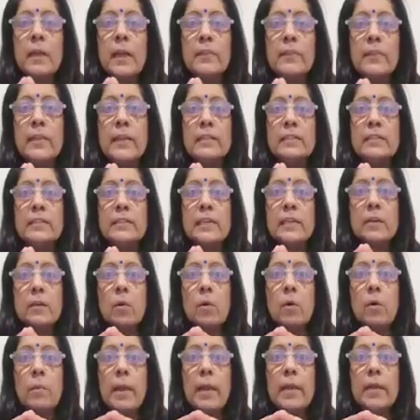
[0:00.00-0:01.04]
And they'll think,
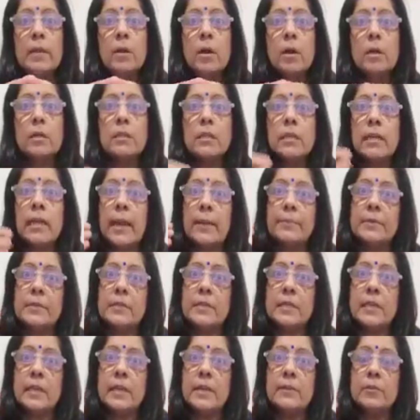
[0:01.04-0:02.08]
oh my God, the
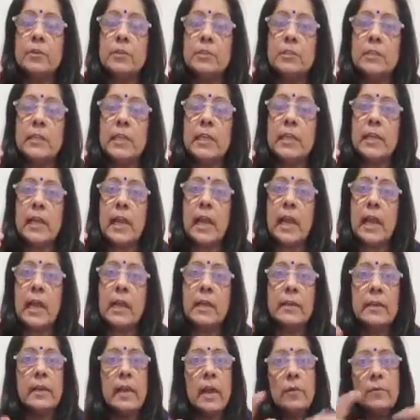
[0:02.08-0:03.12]
capital A was saying
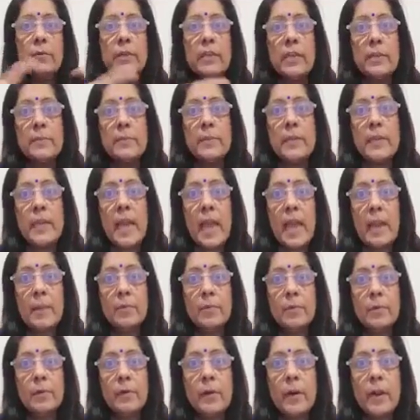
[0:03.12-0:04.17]
A, now ye bhi A
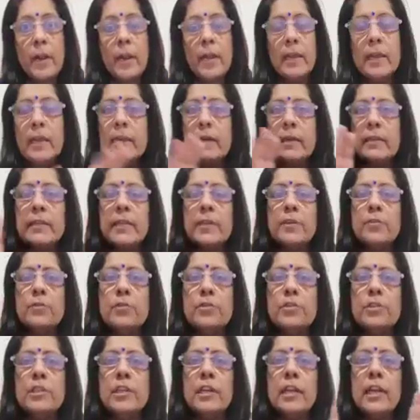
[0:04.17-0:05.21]
bol raha hai. They
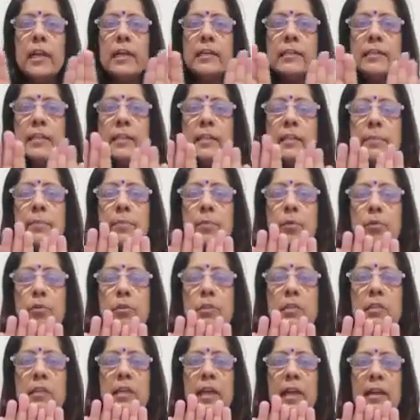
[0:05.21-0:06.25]
don't realize that they
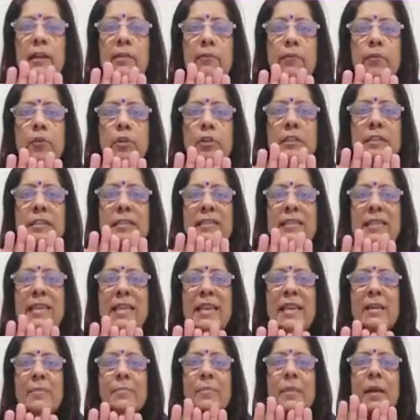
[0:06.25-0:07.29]
both stand for the
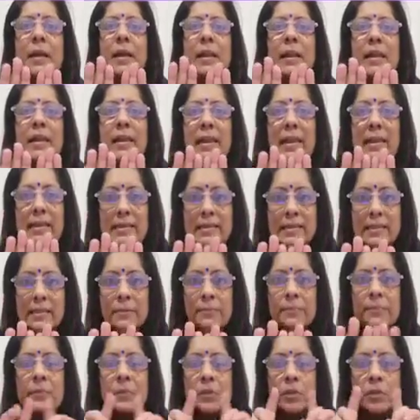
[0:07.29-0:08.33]
same
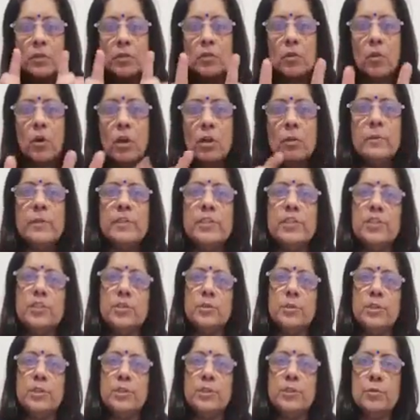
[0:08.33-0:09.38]
letter. So always
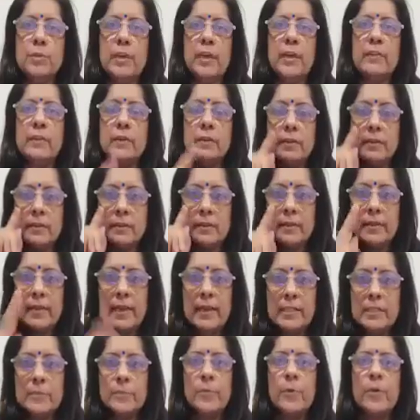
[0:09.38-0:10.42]
show it together.
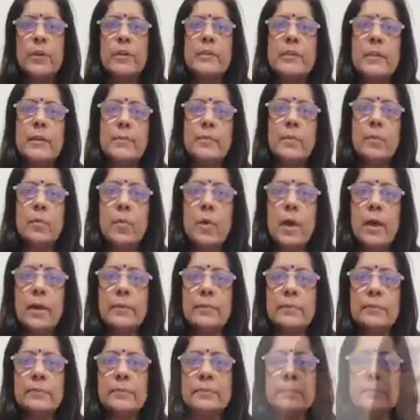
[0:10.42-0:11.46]
That's point number one.